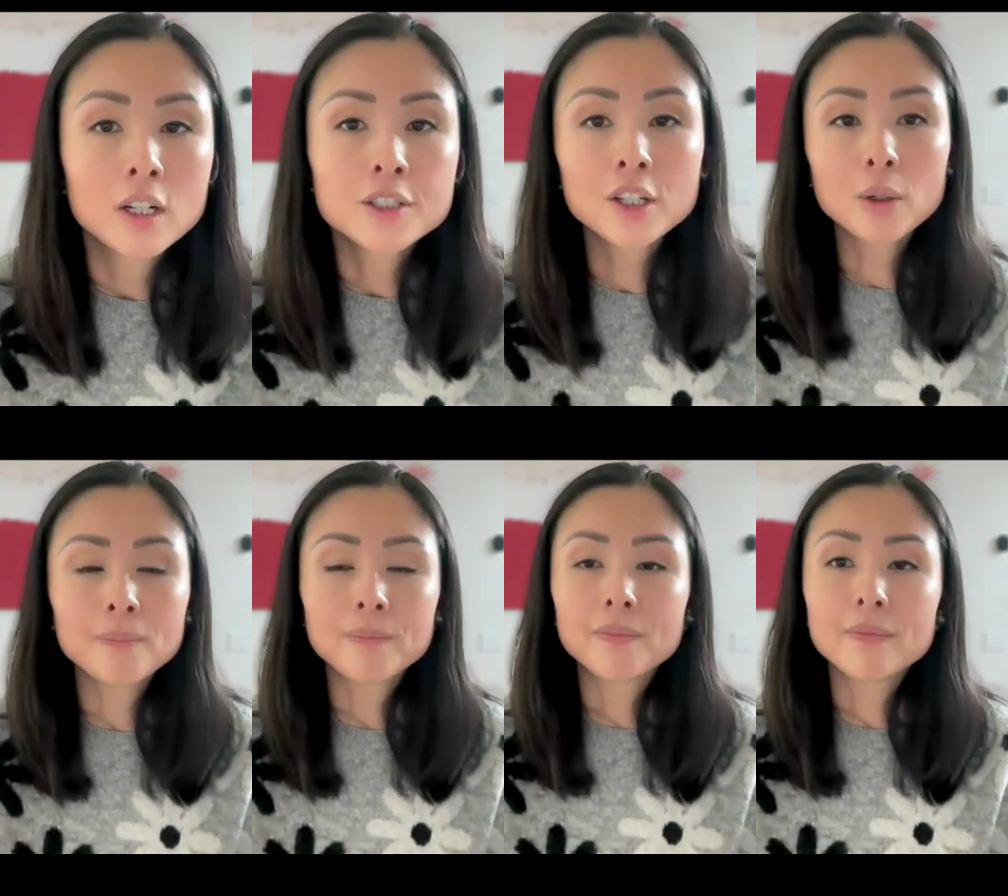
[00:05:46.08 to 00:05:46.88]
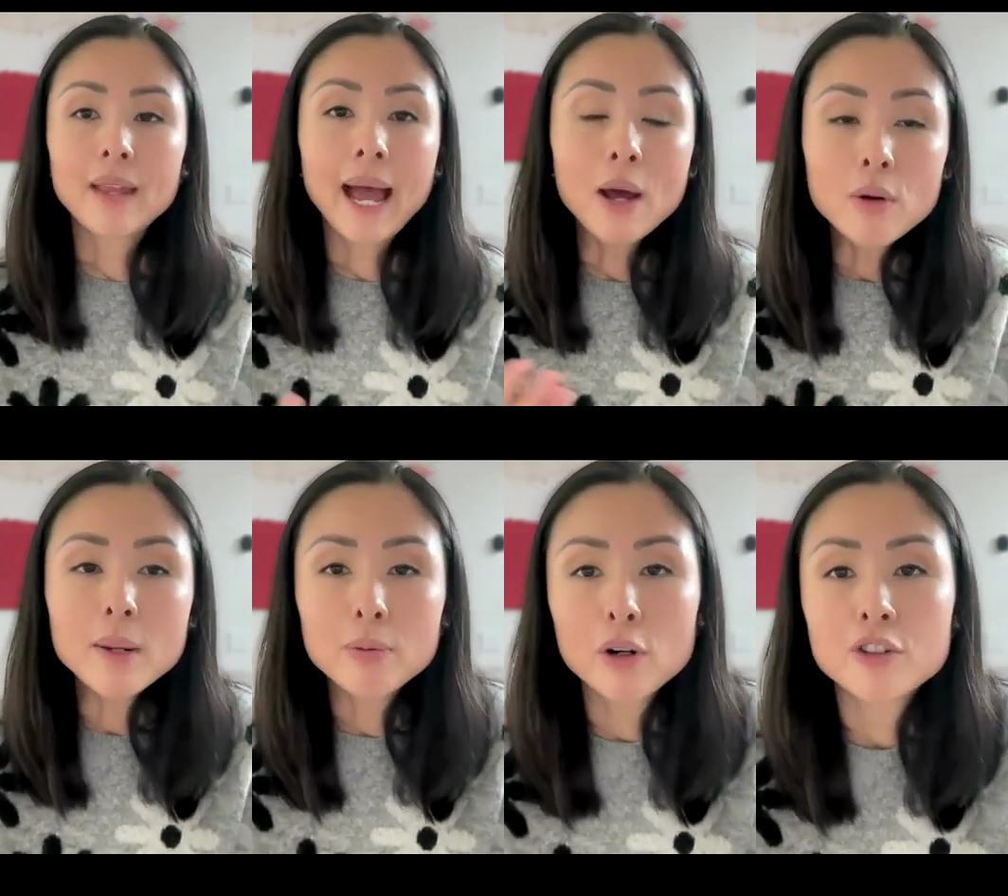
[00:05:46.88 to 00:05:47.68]
So how do I
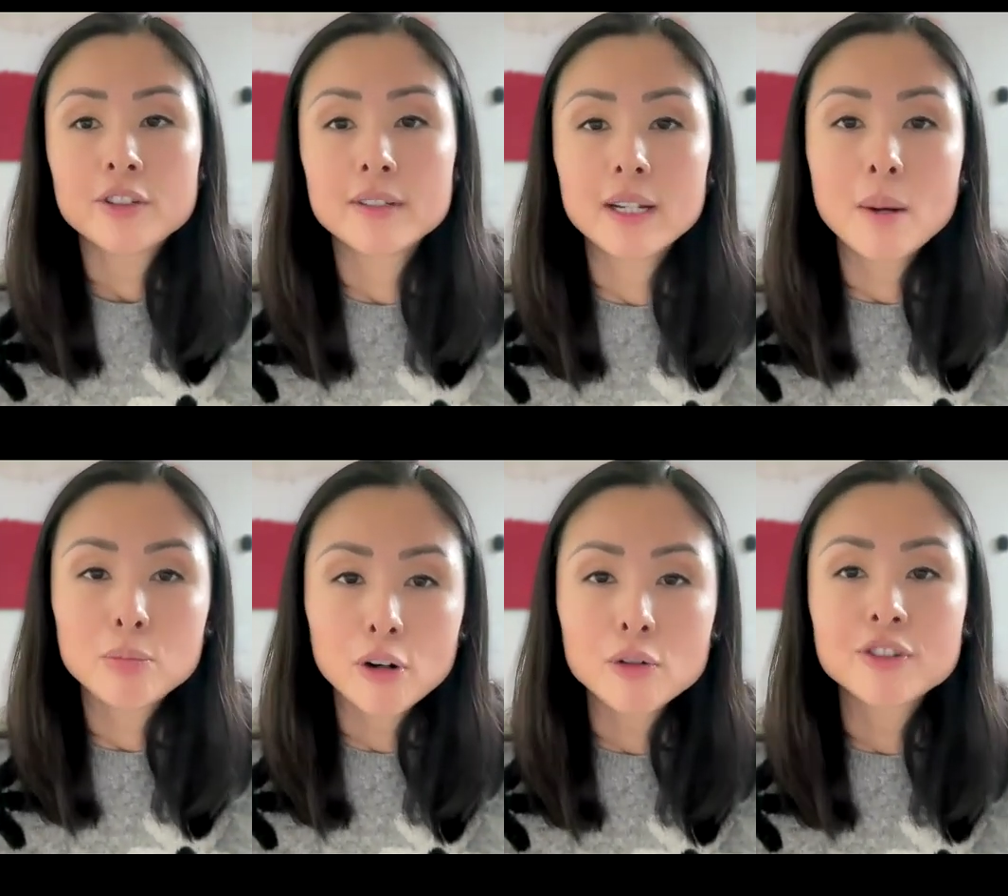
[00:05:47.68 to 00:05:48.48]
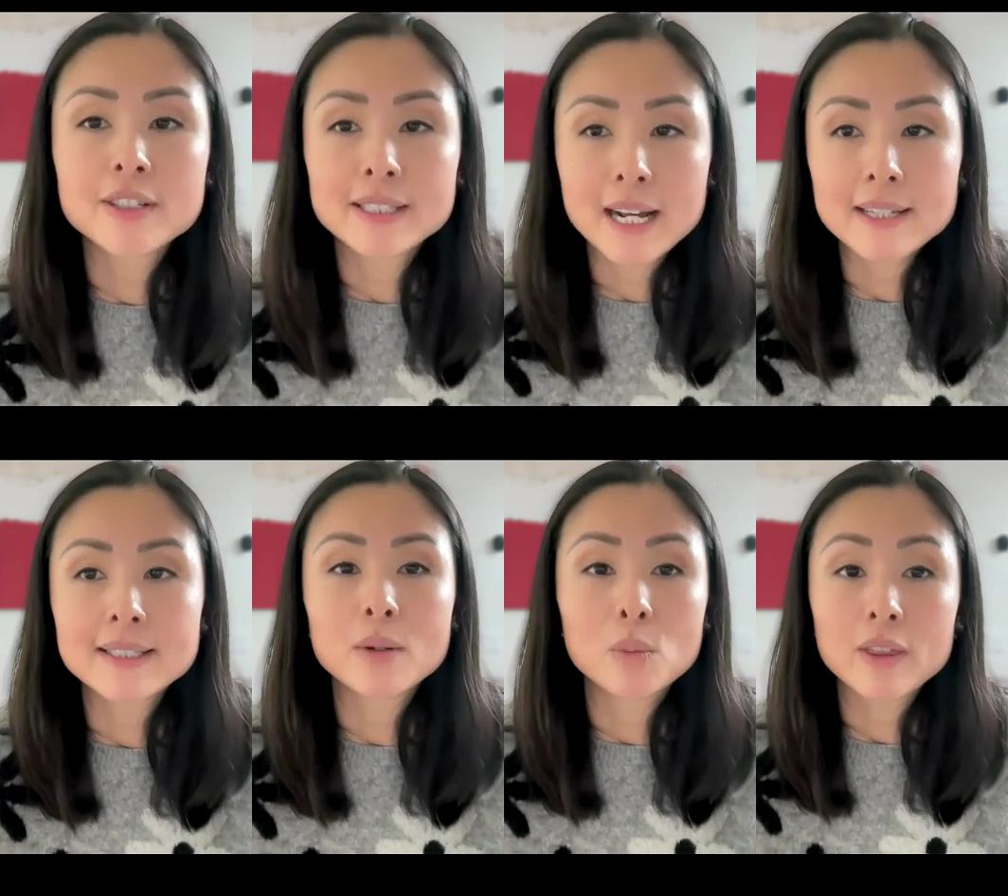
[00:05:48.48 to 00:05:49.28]
approach
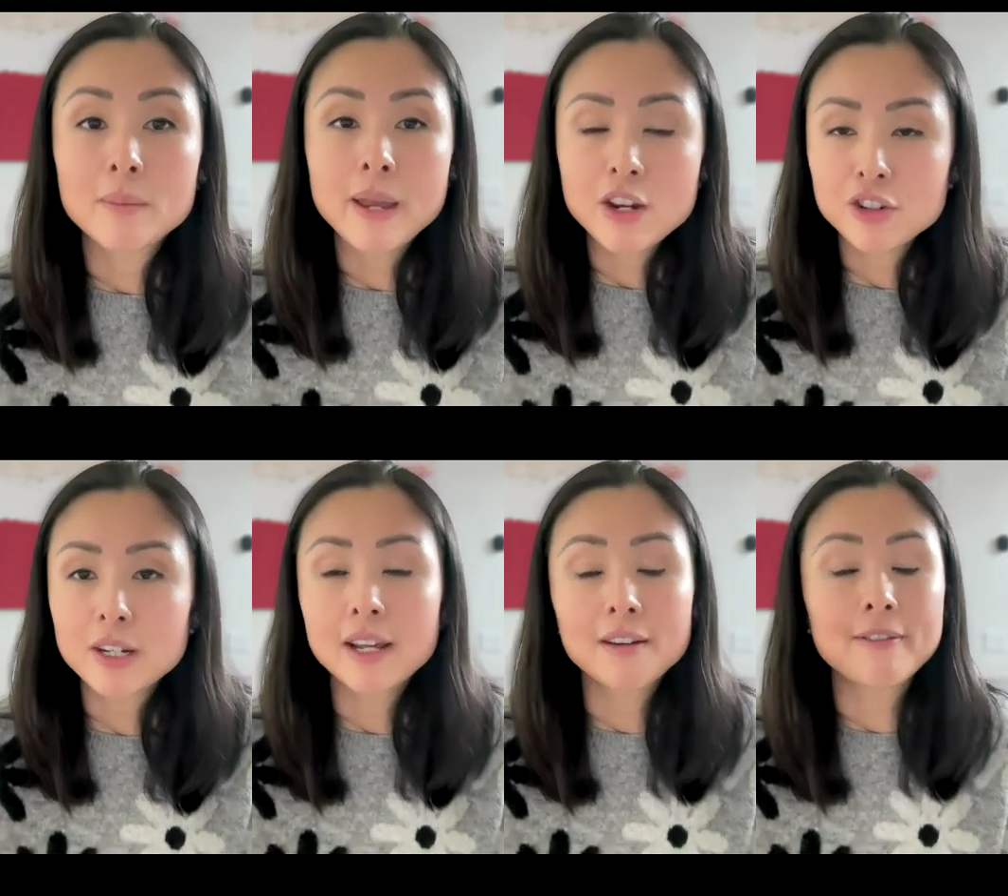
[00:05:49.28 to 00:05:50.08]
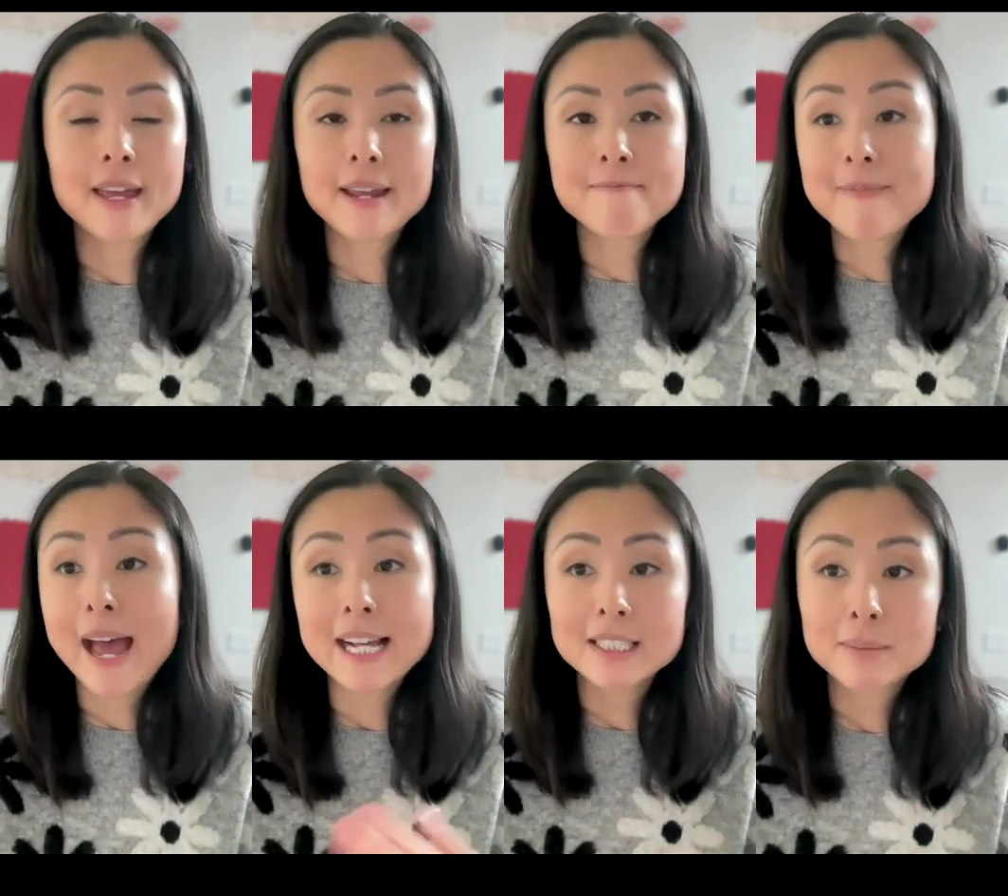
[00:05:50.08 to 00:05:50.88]
discussing with a patient if they
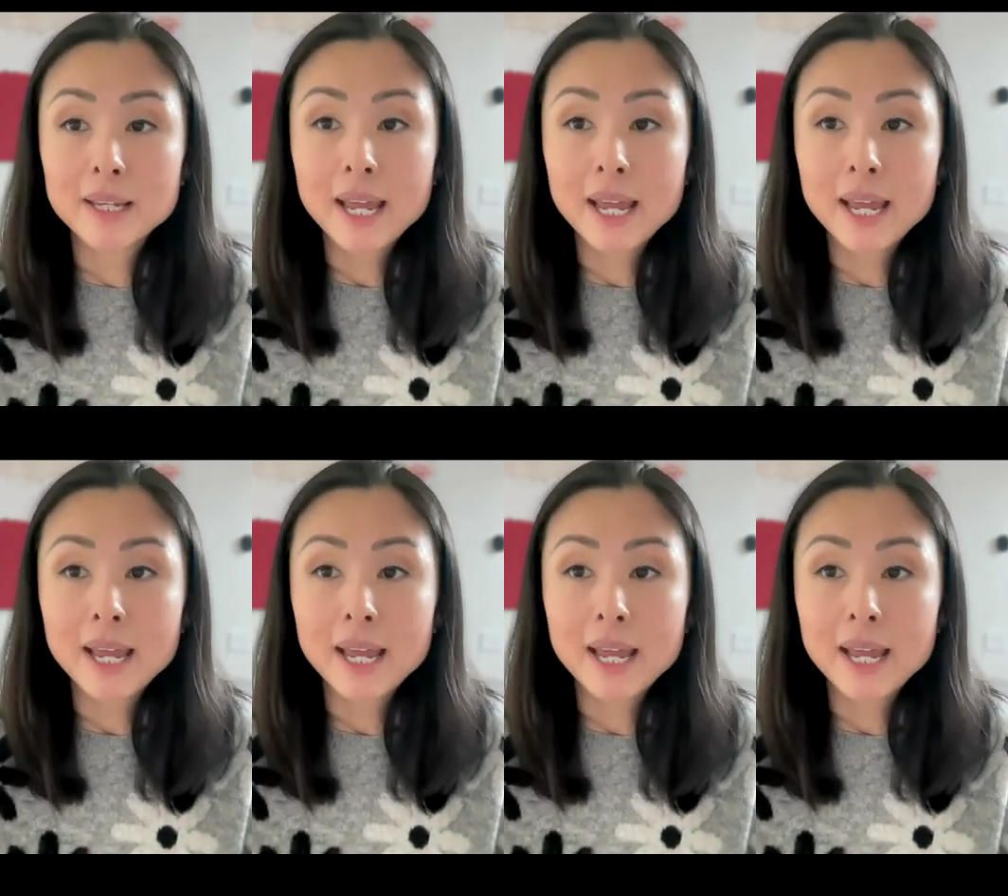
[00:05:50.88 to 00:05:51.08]
ask me,